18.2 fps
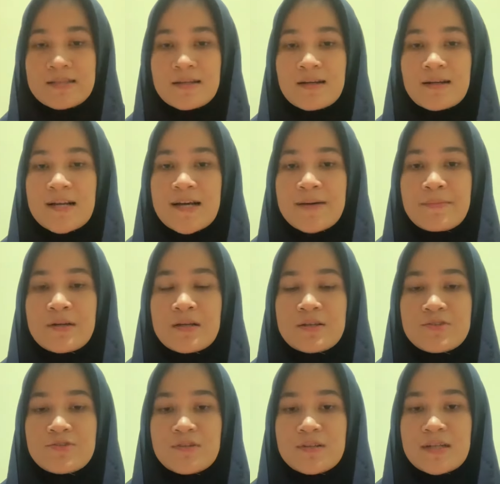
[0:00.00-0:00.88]
are able
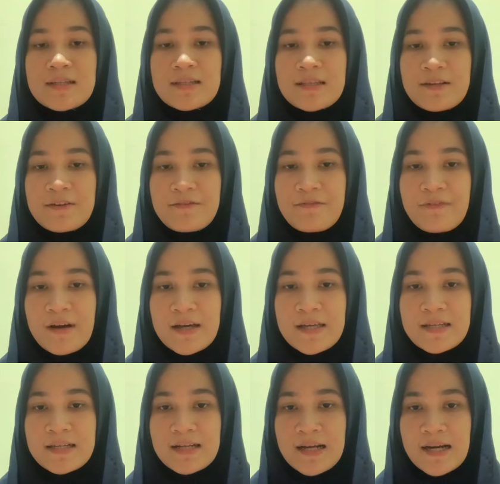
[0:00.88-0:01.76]
to
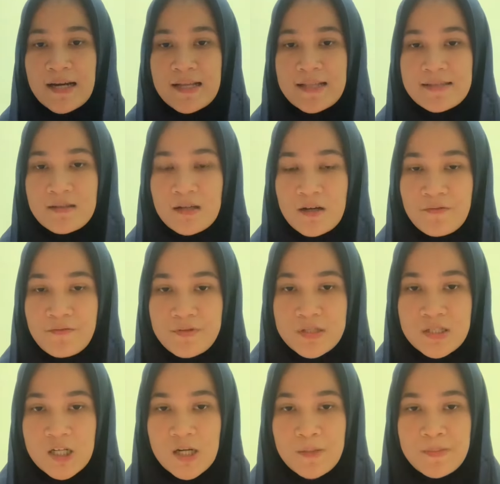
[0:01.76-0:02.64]
identify kinds of
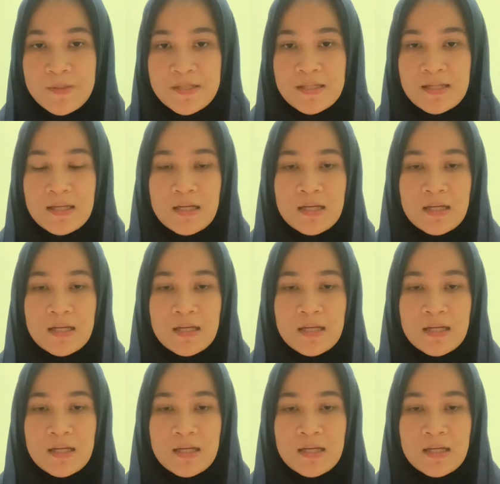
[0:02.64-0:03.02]
jobs,